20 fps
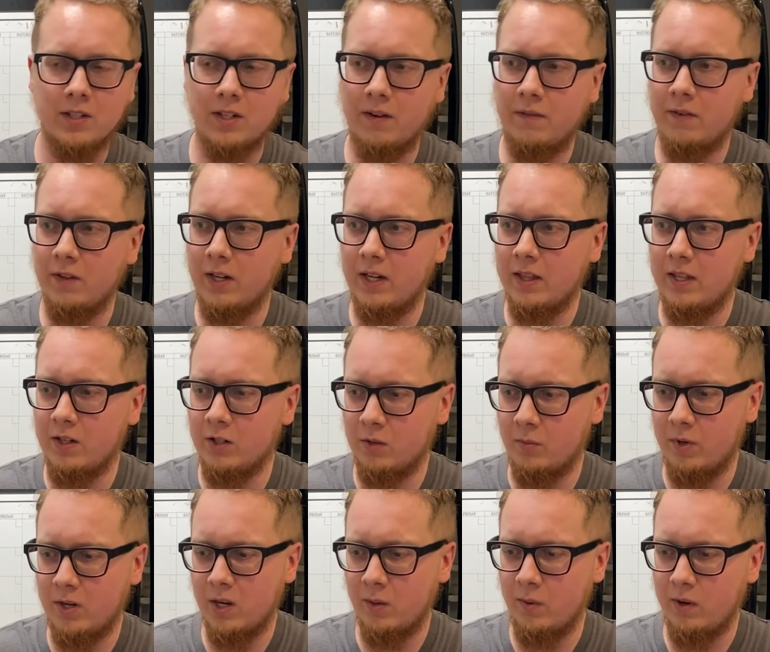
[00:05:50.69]
I feel like these are
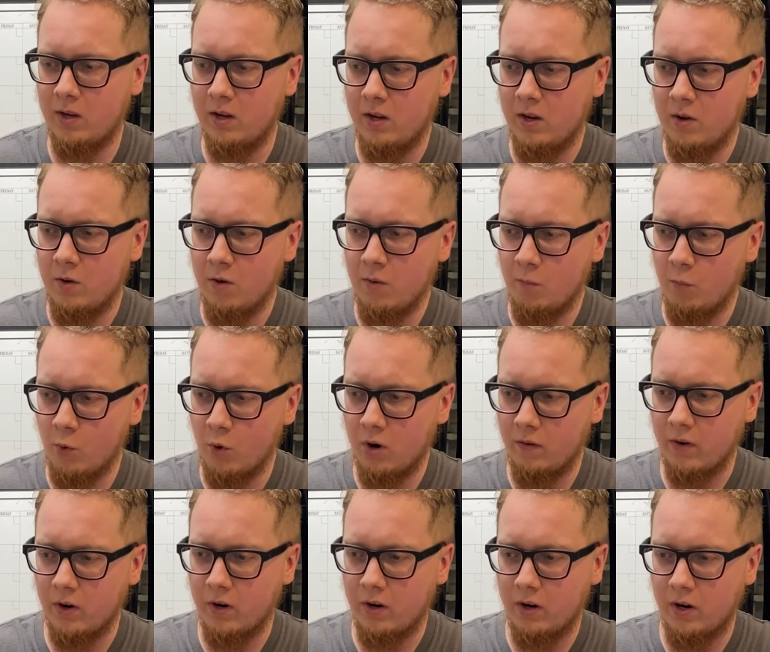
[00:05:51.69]
becoming more
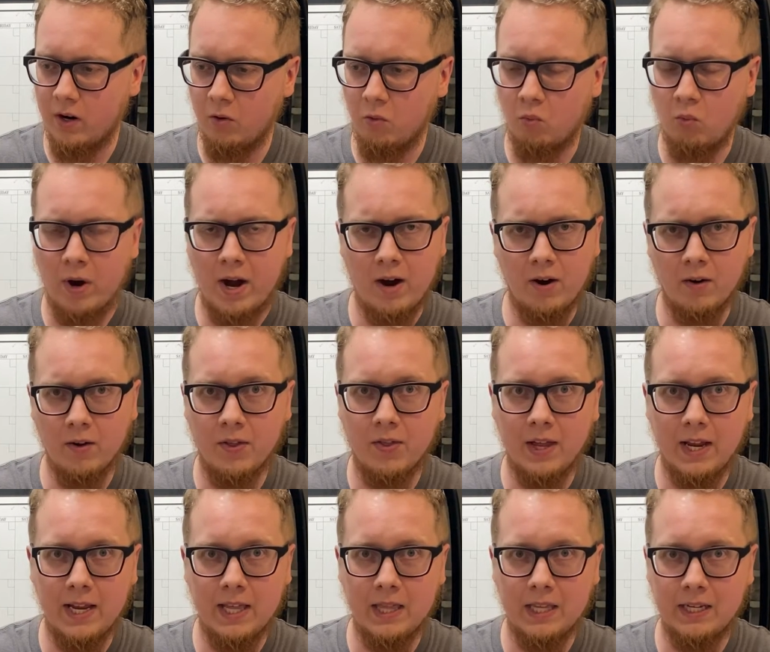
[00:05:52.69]
of a rare
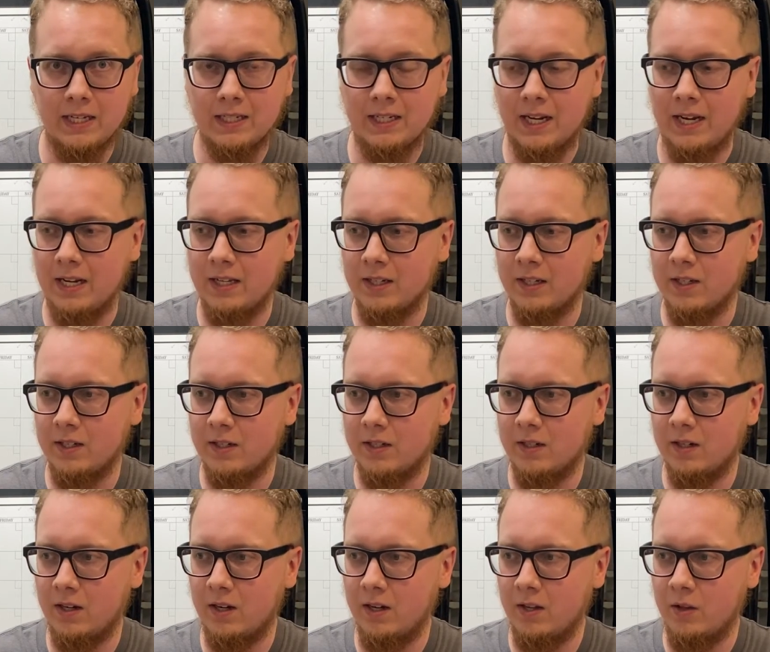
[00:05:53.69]
thing these days as
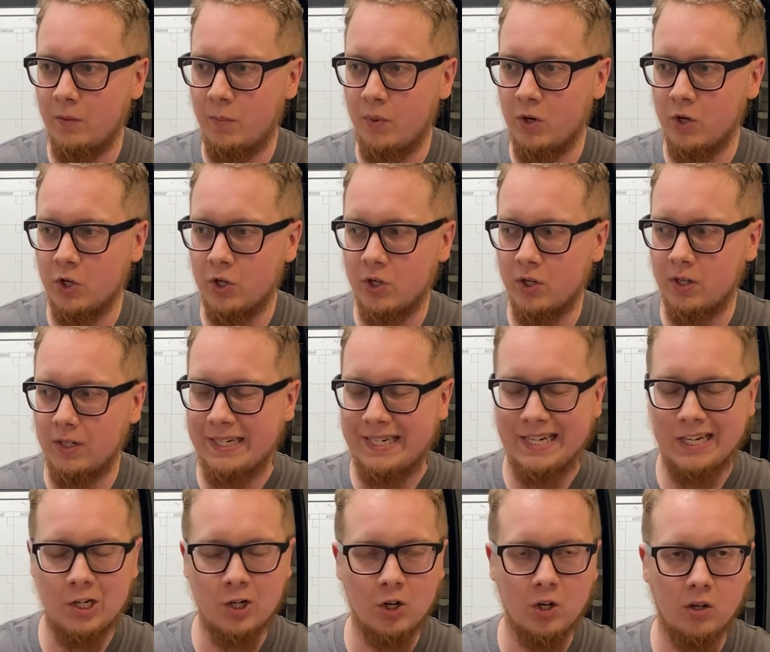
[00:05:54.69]
the push to
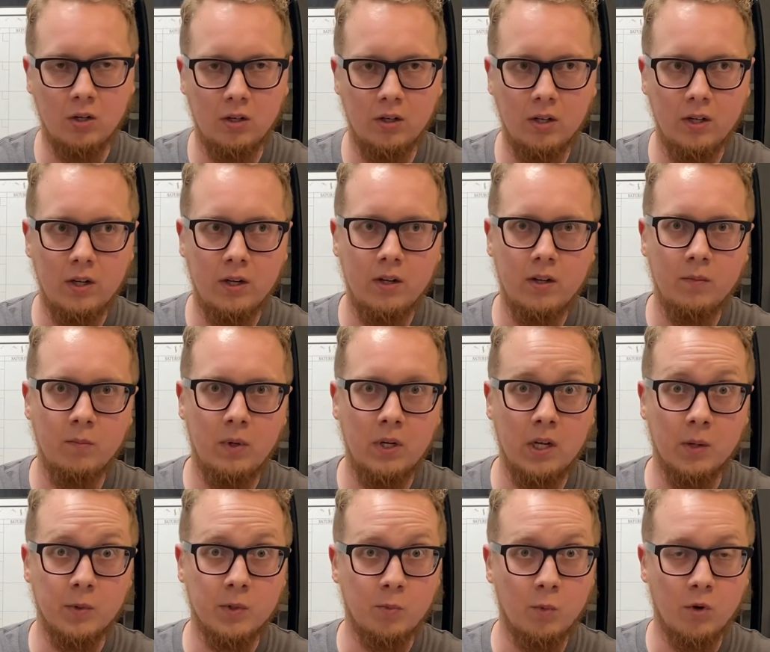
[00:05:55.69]
digital
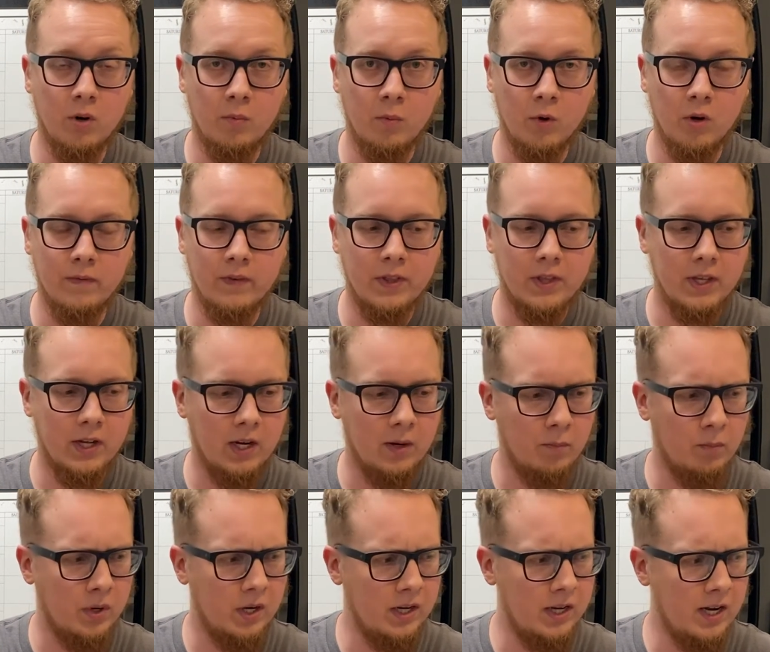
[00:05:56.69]
becomes more and more of a thing.
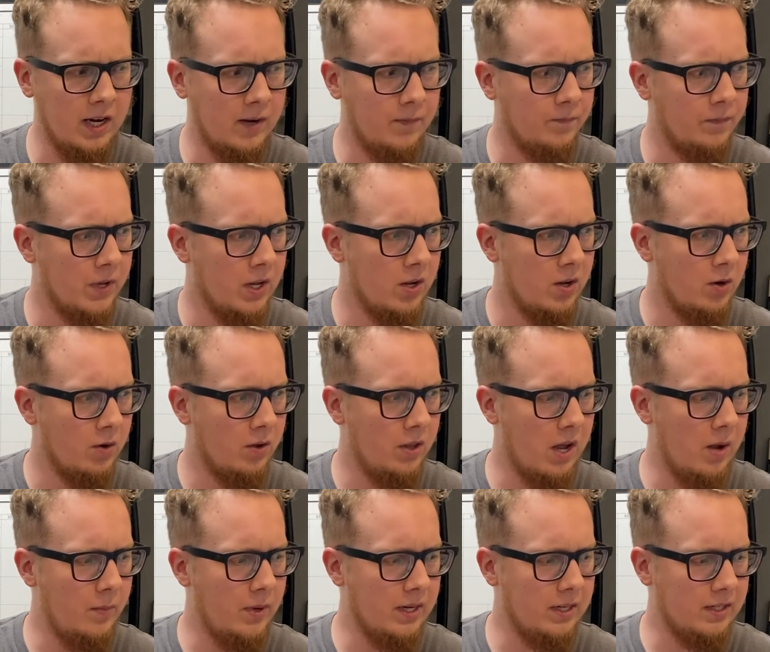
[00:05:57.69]
But yeah, with
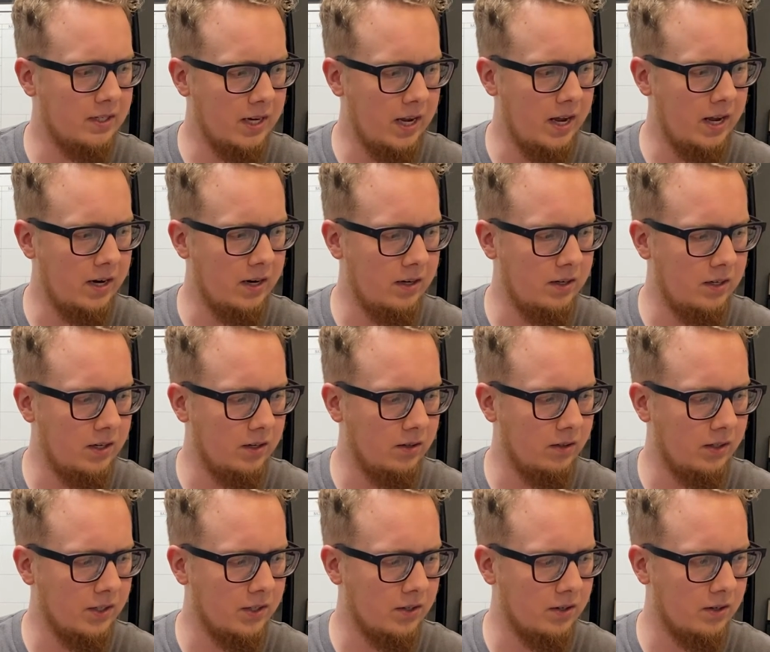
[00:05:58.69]
that being said, dear
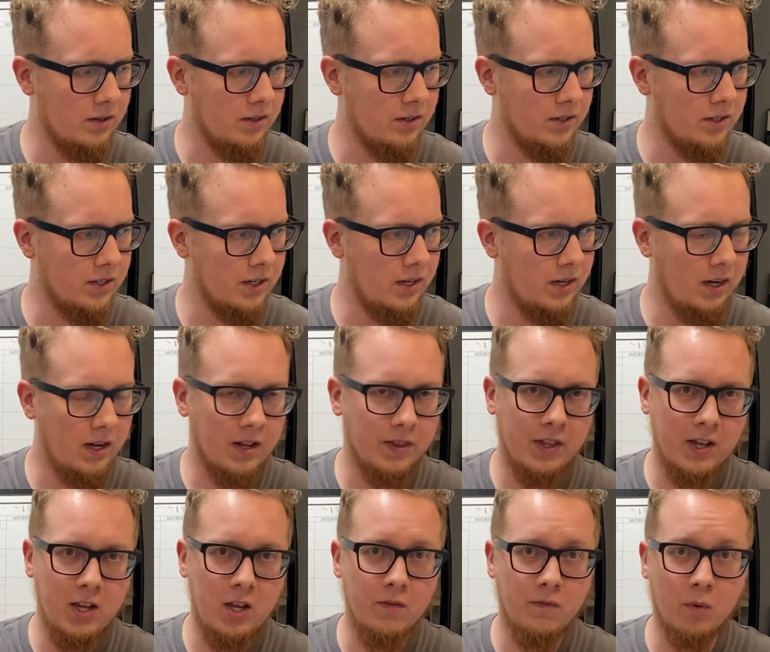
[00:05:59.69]
listeners,
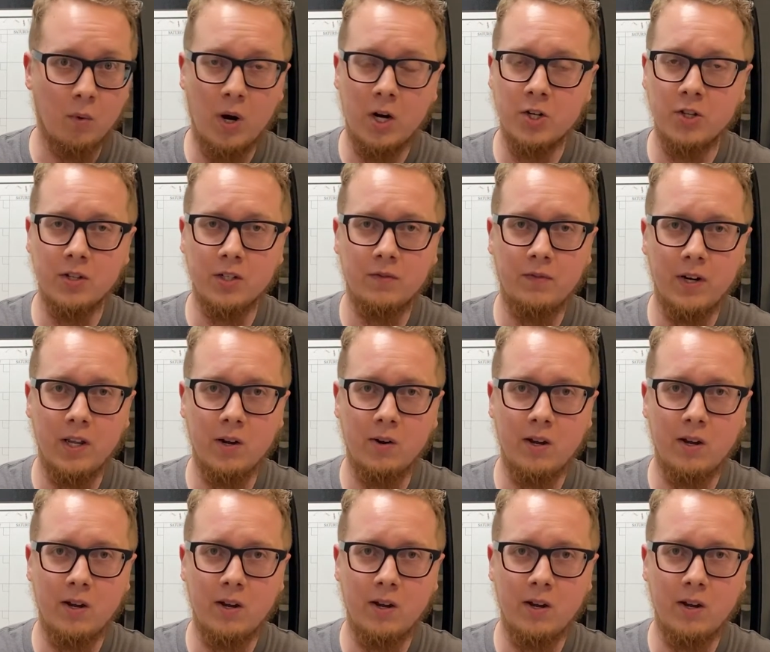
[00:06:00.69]
thank you for watching this video.